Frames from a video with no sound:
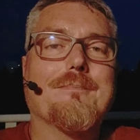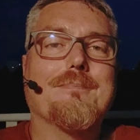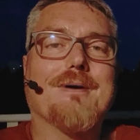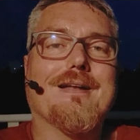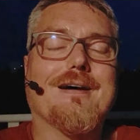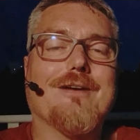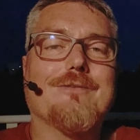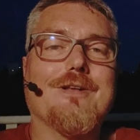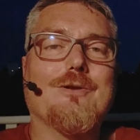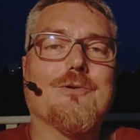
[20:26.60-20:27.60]
but I
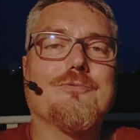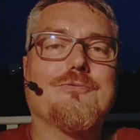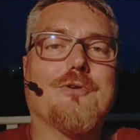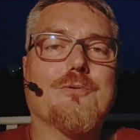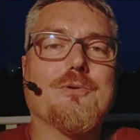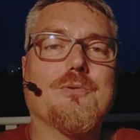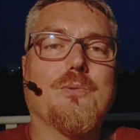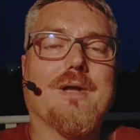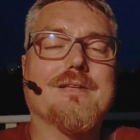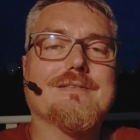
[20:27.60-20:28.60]
really look forward to
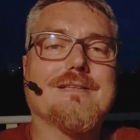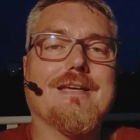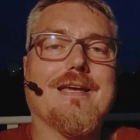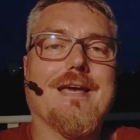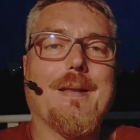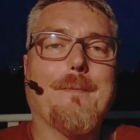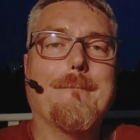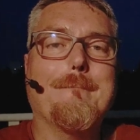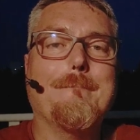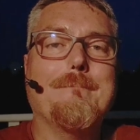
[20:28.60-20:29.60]
Wednesday, and
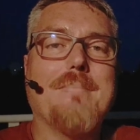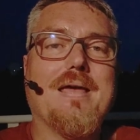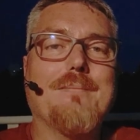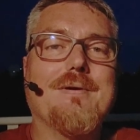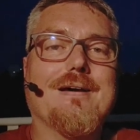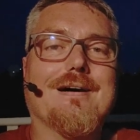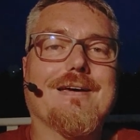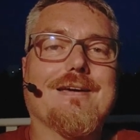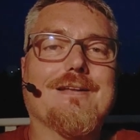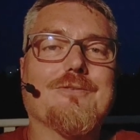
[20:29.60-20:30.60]
maybe
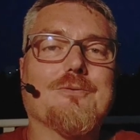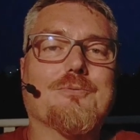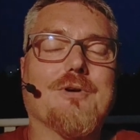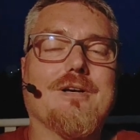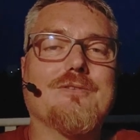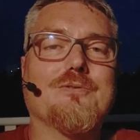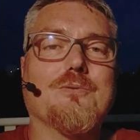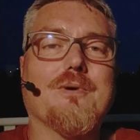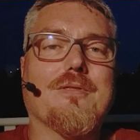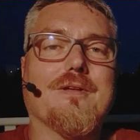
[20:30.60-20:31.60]
I can surprise you
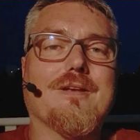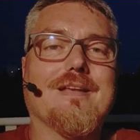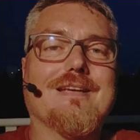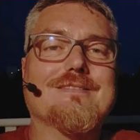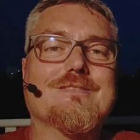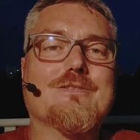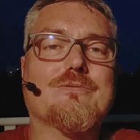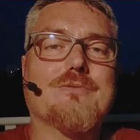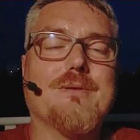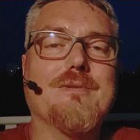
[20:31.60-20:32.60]
with an
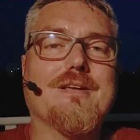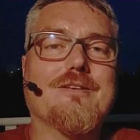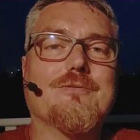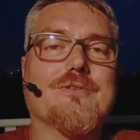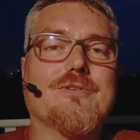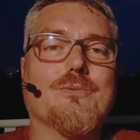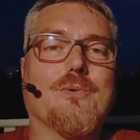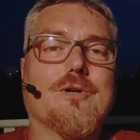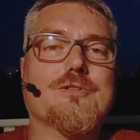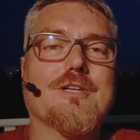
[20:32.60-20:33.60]
extremely interesting
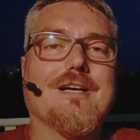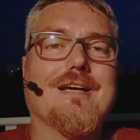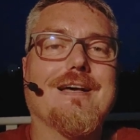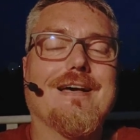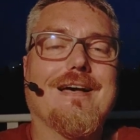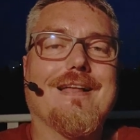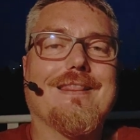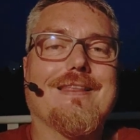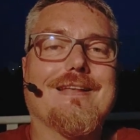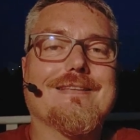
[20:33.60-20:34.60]
watch,
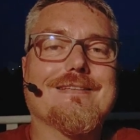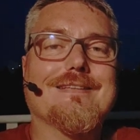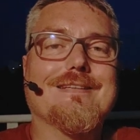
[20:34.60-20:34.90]
and that